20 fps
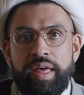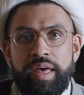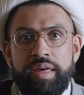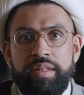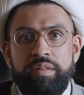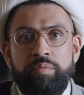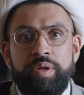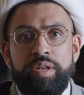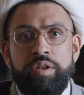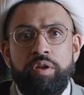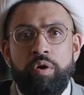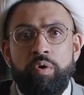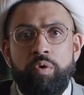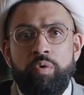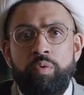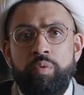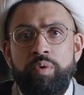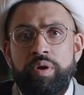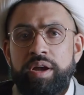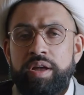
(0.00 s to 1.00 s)
as we
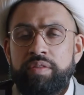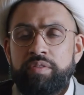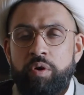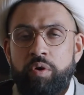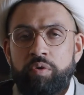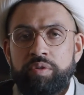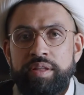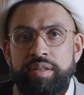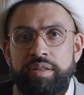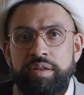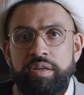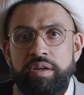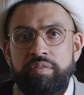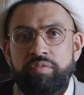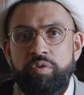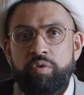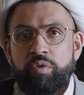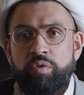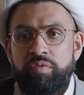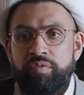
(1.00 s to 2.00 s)
know in the holy city
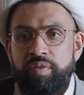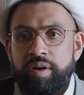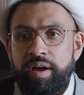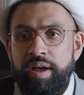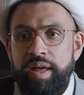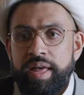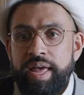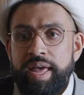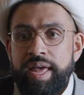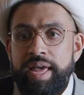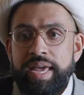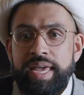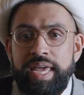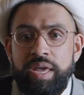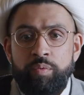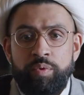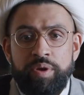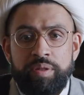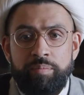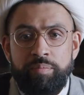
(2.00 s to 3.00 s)
of Kufa,
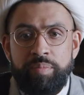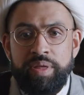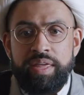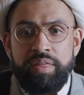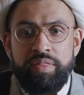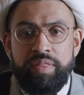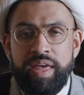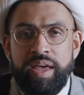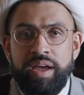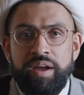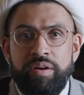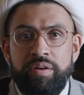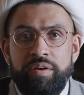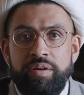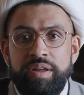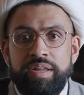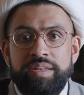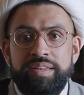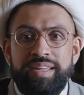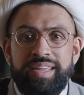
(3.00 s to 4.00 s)
he would be there
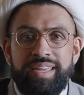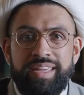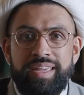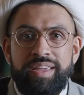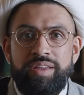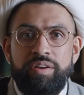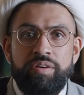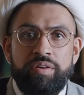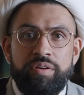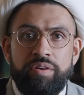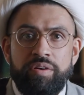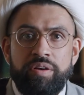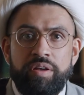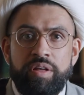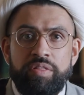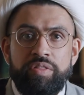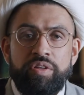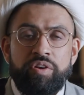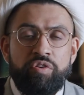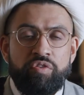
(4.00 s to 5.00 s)
to hear
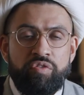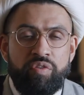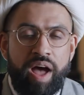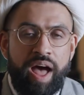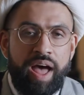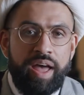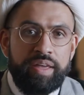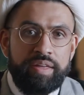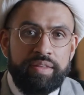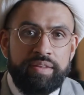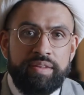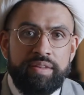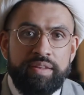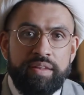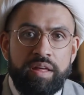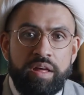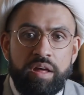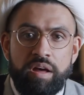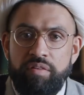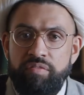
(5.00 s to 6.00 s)
the cries
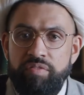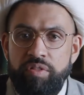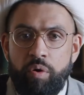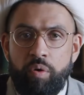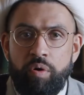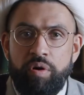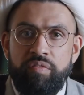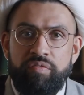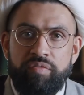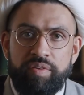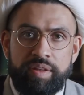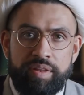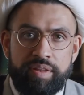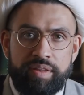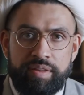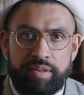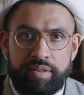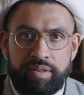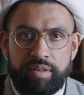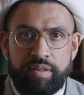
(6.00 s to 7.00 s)
of the
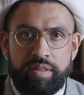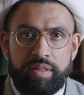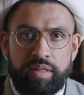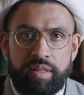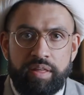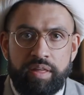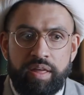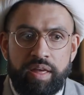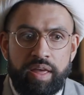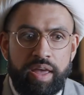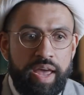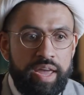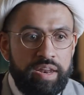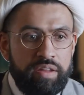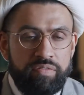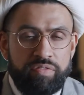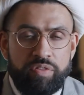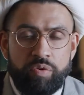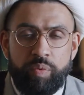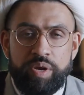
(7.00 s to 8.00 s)
orphans and
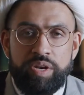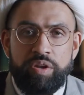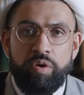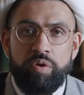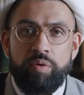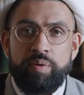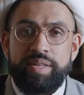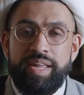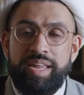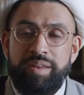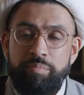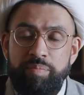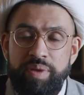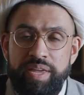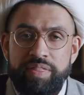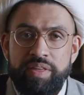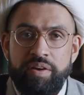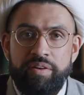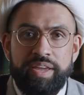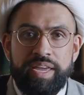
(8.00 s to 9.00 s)
of the widows and
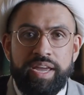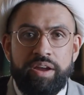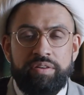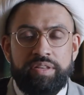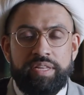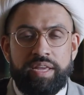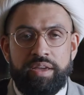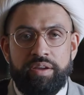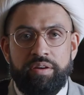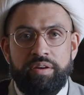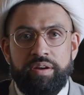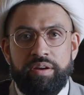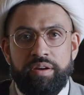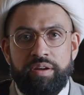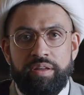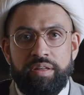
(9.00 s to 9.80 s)
be their caretaker.